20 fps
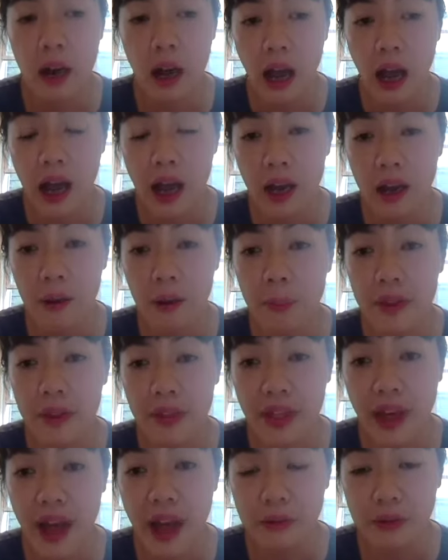um,
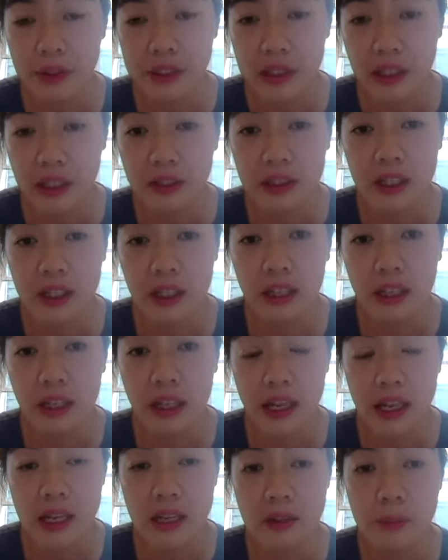that resulted
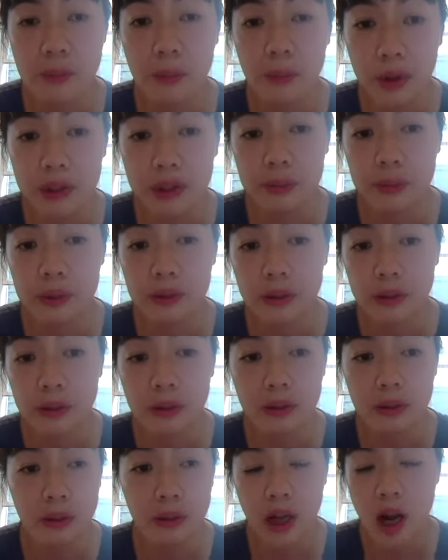in
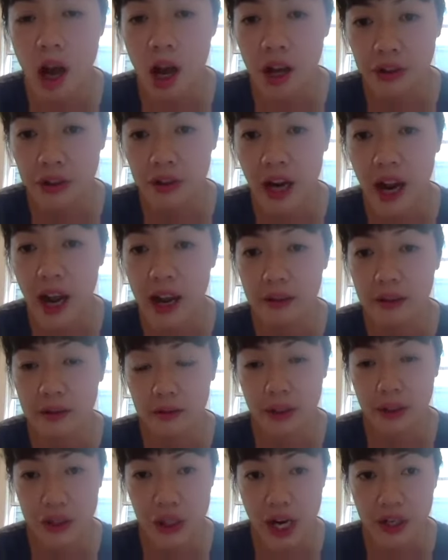multiple contract
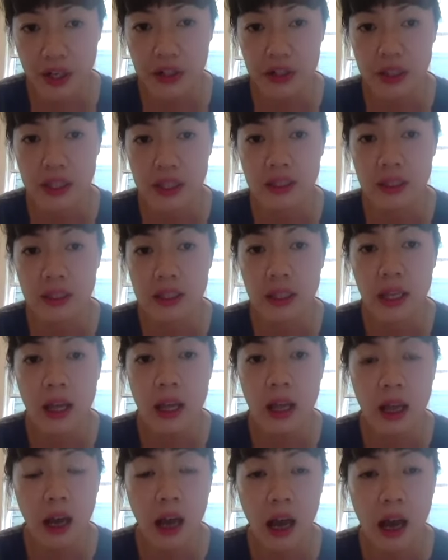rejections,
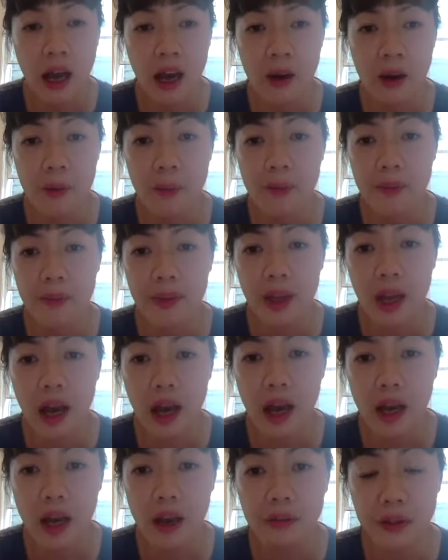um,
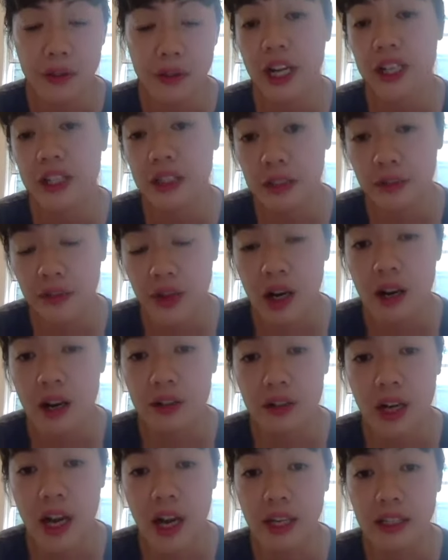uh, rejections of
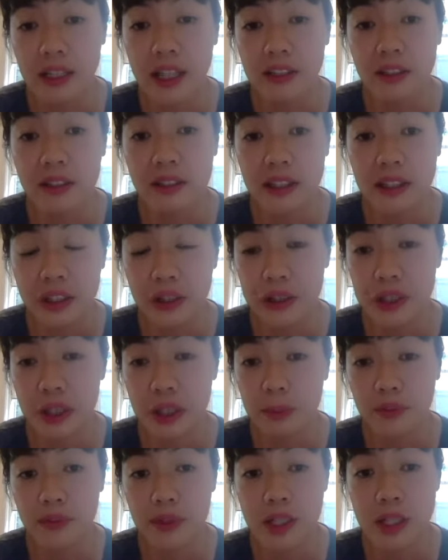contracts that the
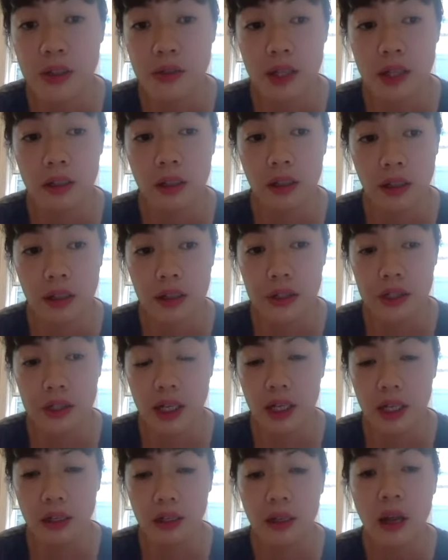leadership of the union
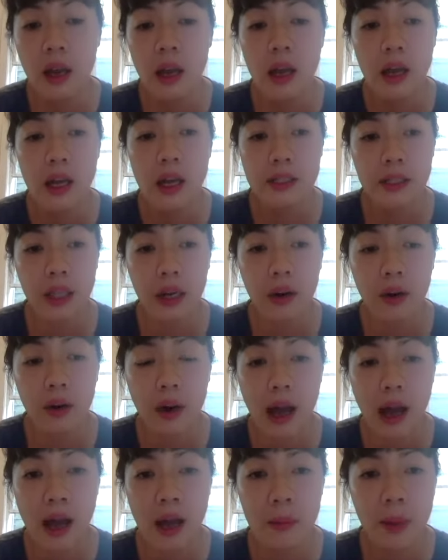negotiated.
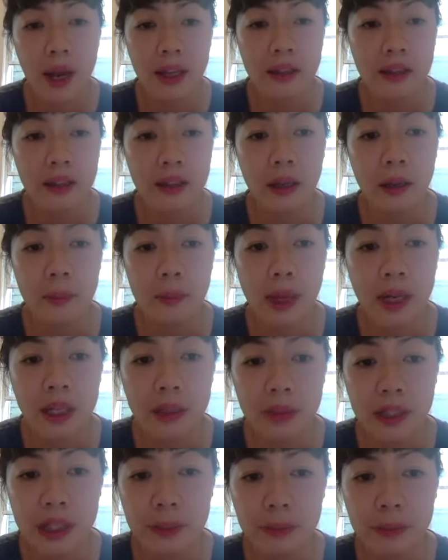So um, I think
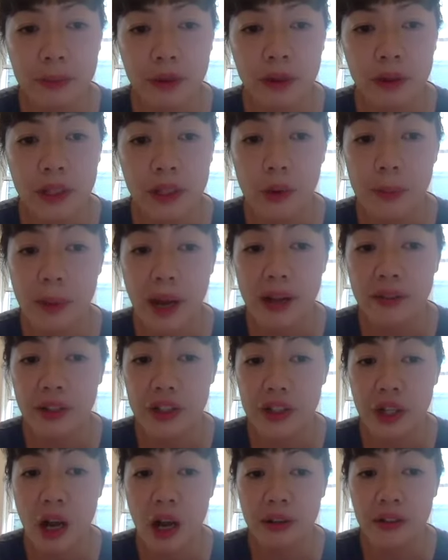many people know about
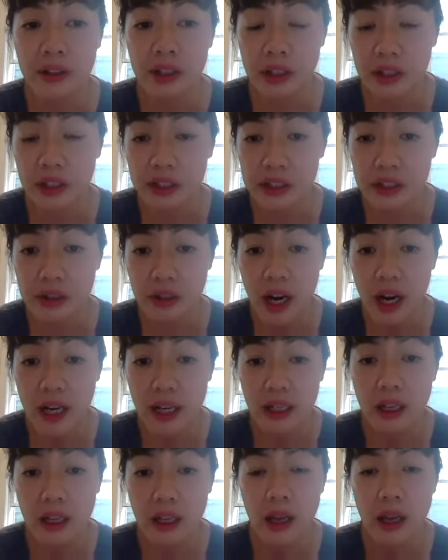the John Deere
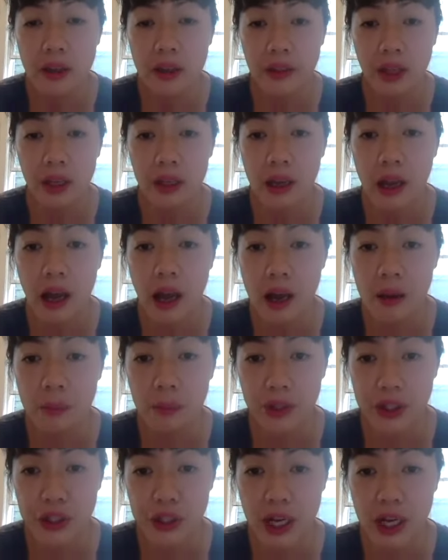strike, they um,
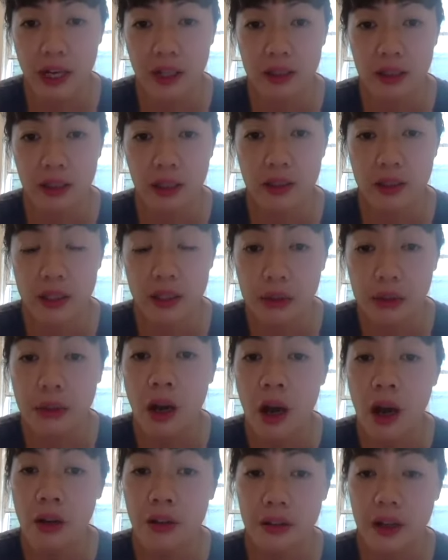rejected two
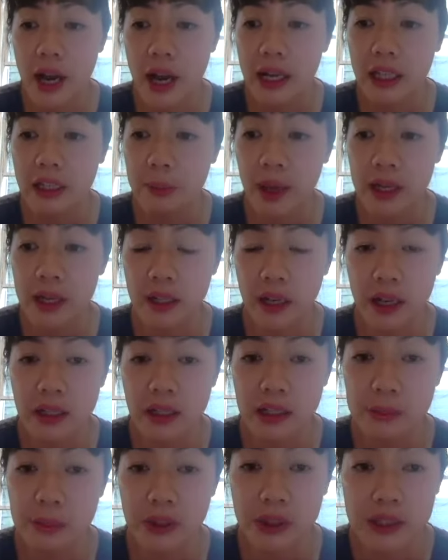contracts by
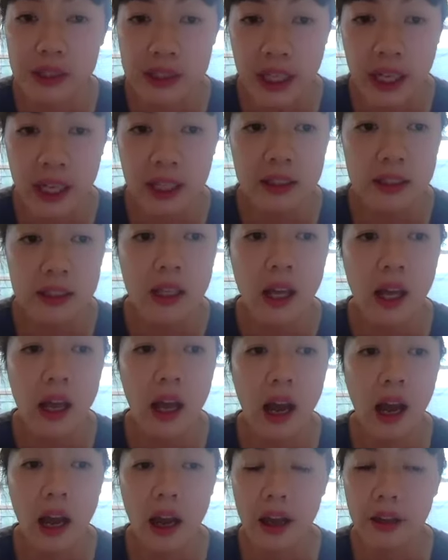90%.
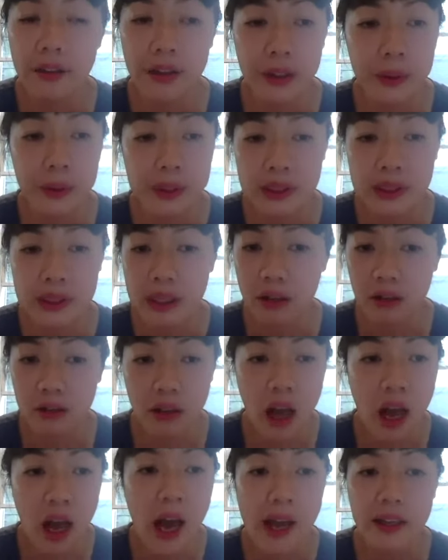Uh, there was a
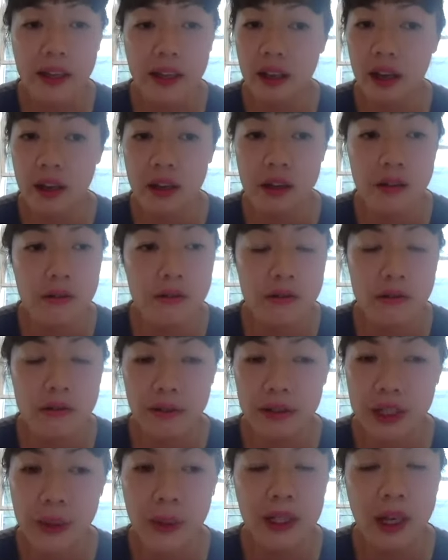lot of
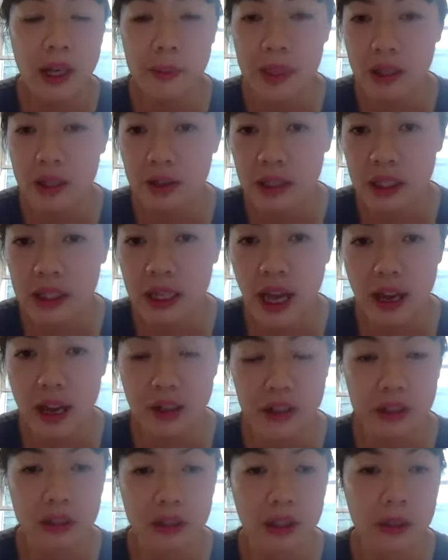UAWD
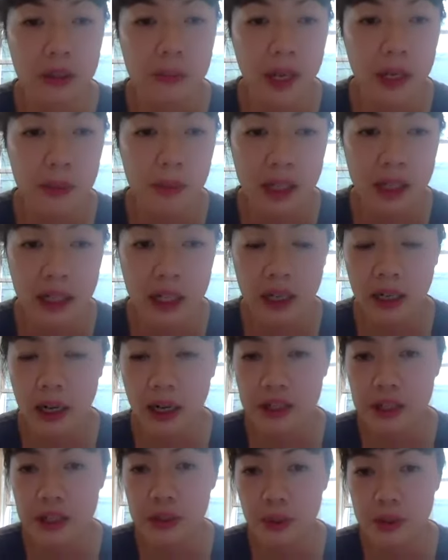actually made many
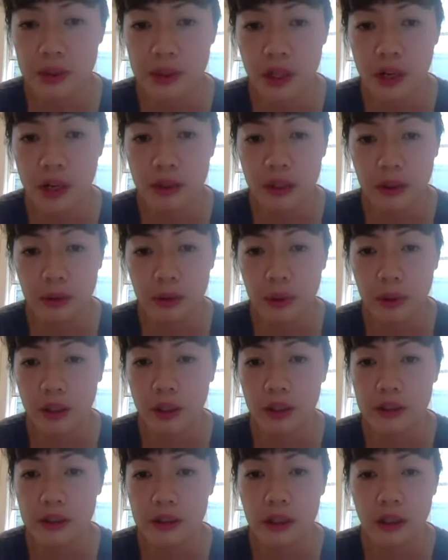connections with John Deere
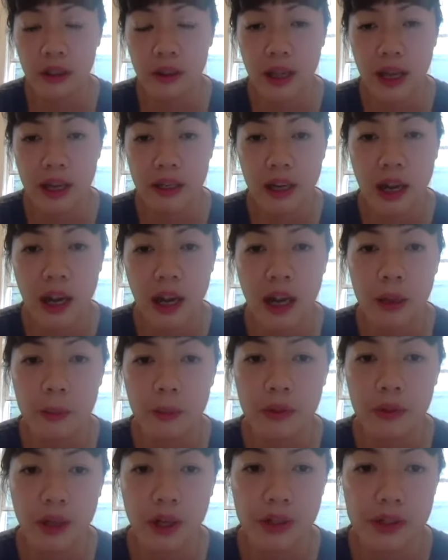workers during that
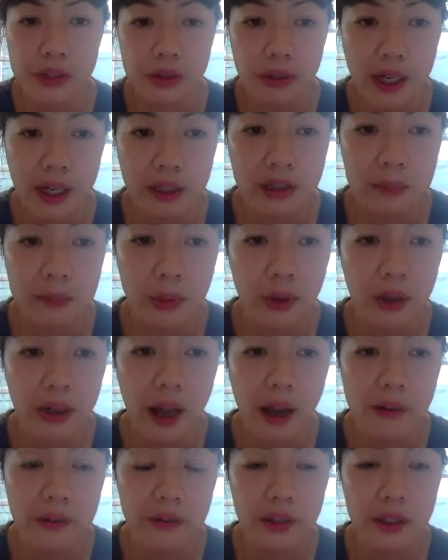time through our strike support
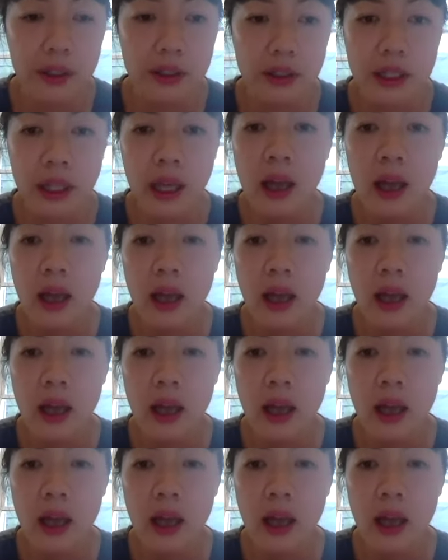efforts.